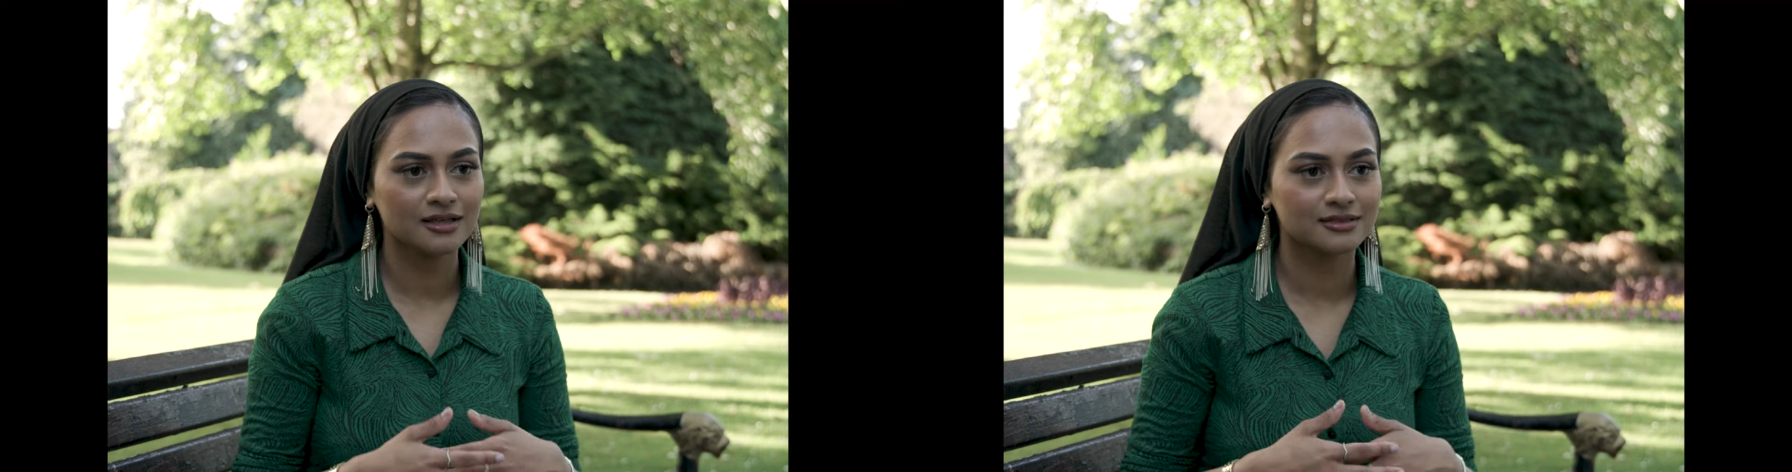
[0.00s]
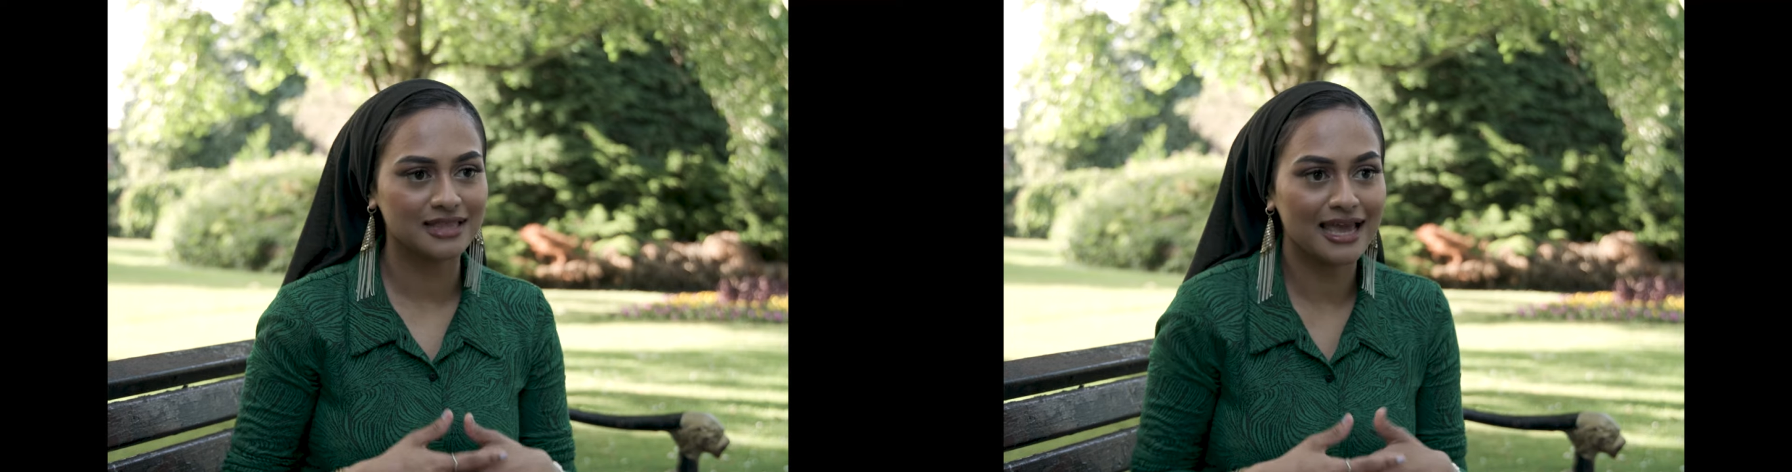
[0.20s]

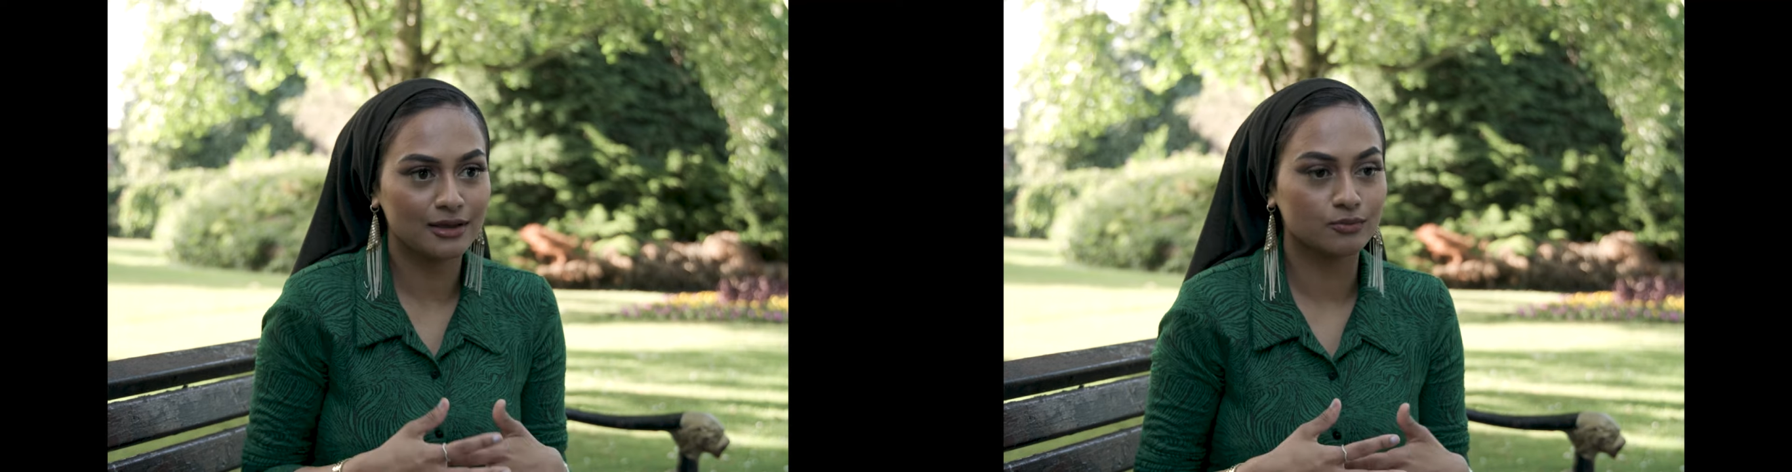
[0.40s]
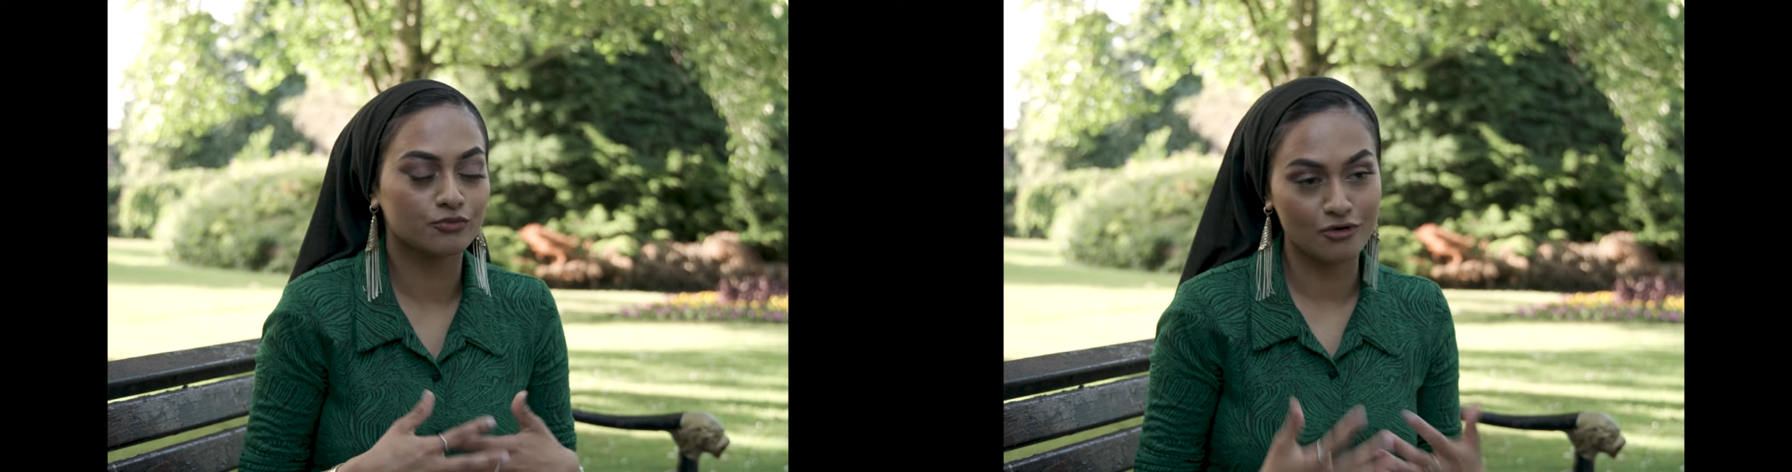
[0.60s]
they
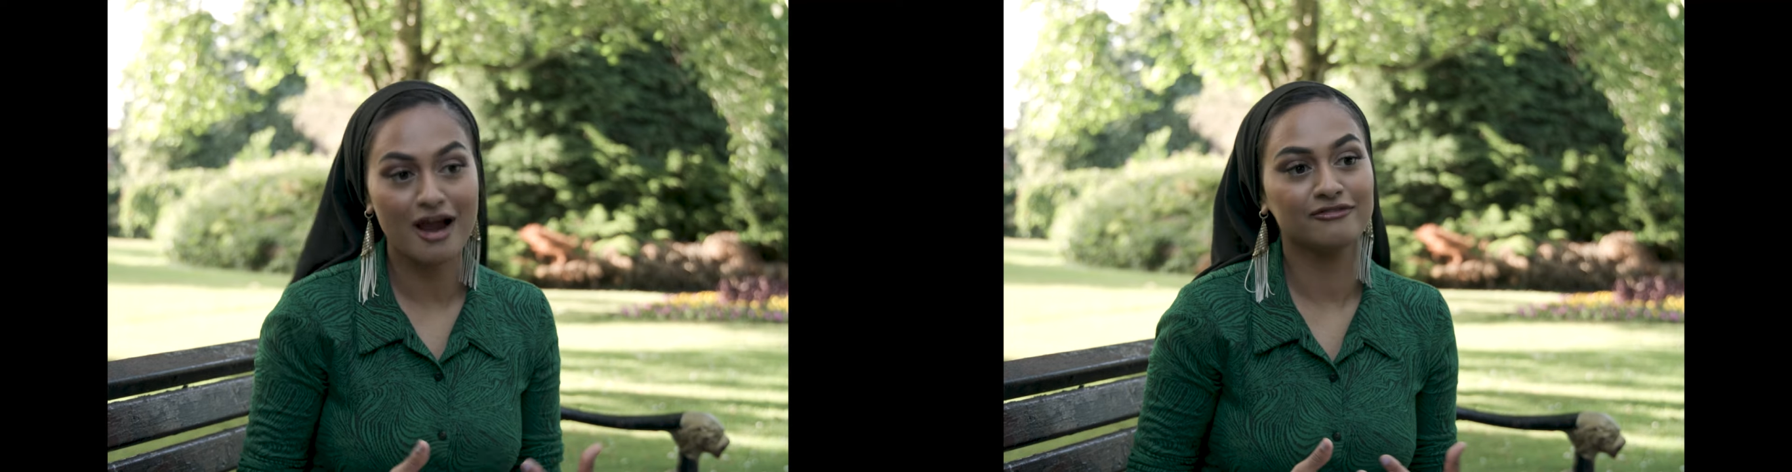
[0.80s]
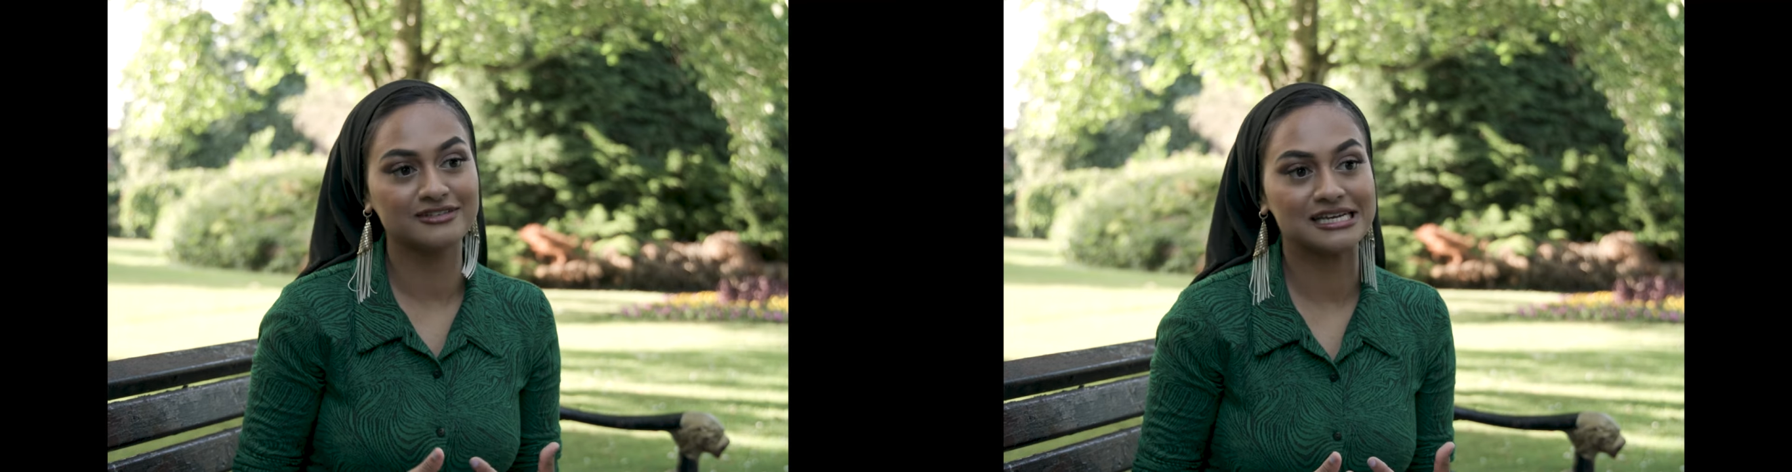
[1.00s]

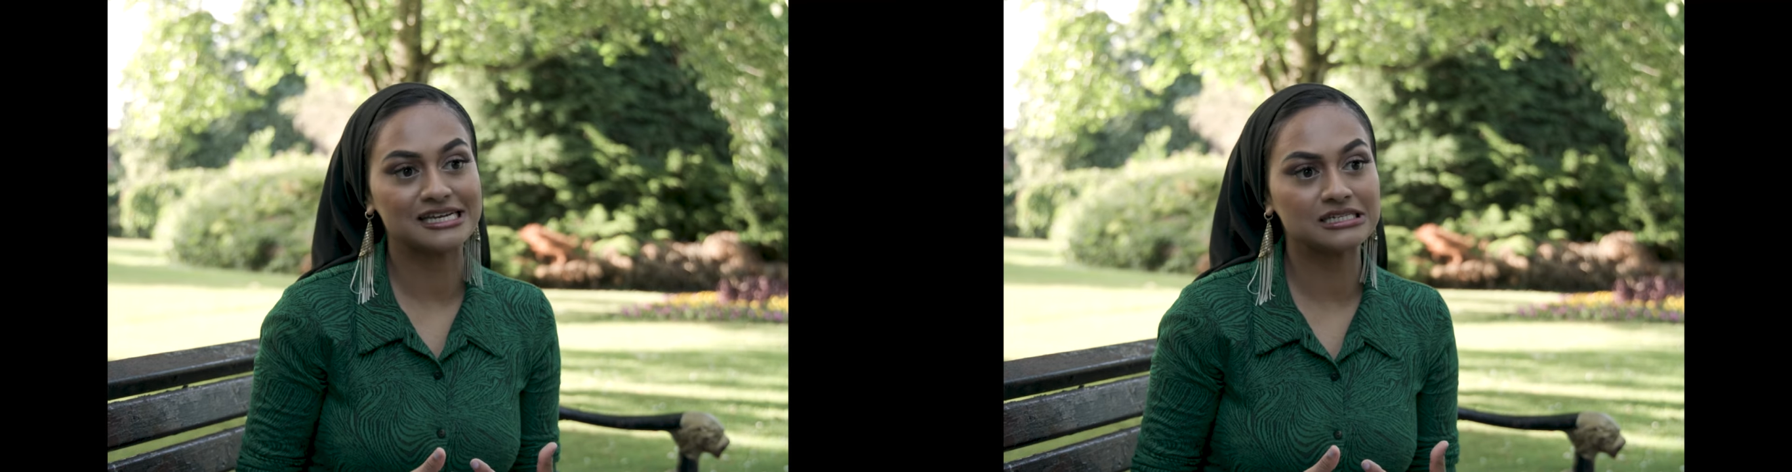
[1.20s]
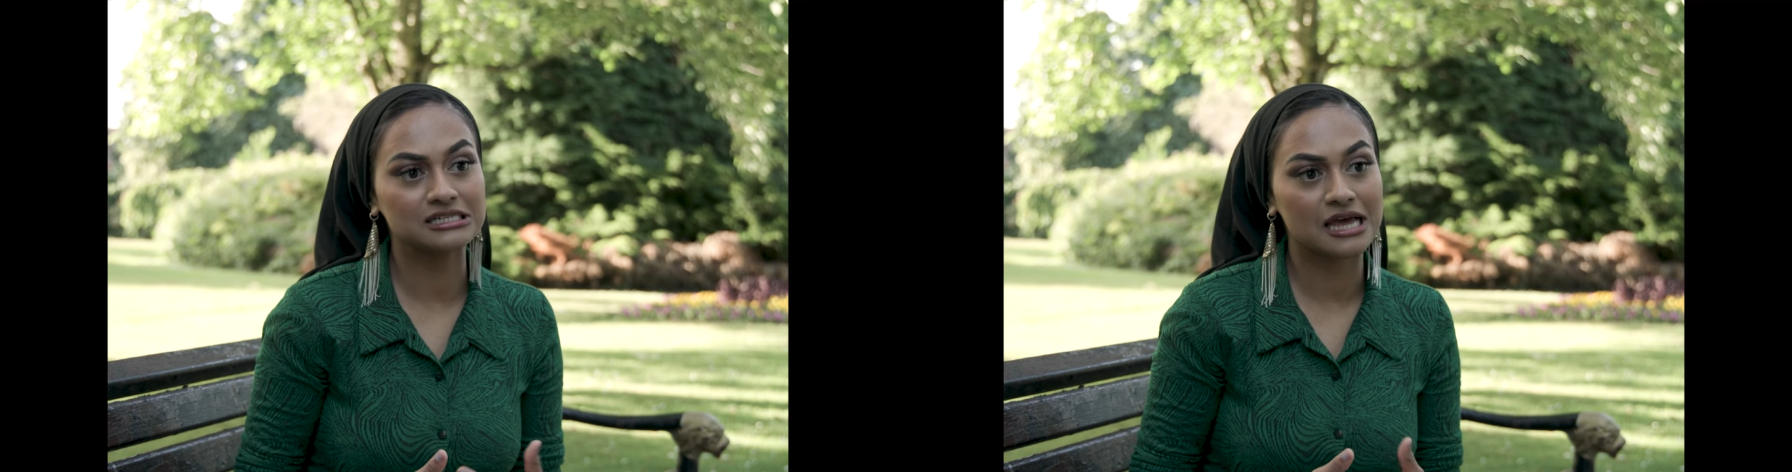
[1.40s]
grafted,